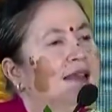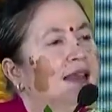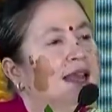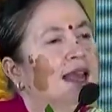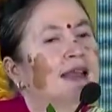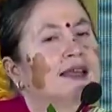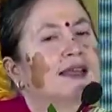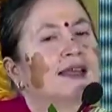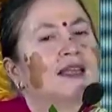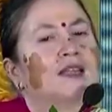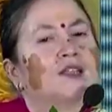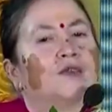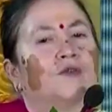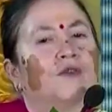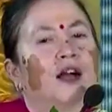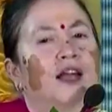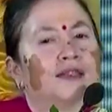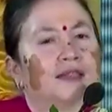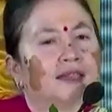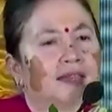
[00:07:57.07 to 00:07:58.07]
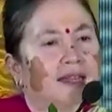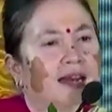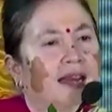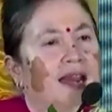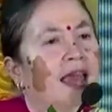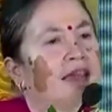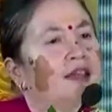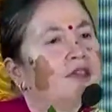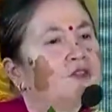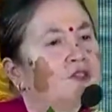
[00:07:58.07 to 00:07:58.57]
at least once in a
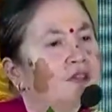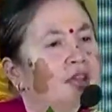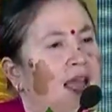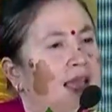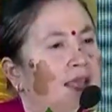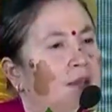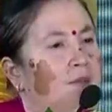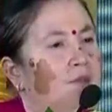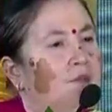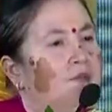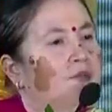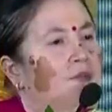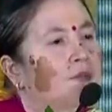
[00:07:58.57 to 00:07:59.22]
lifetime.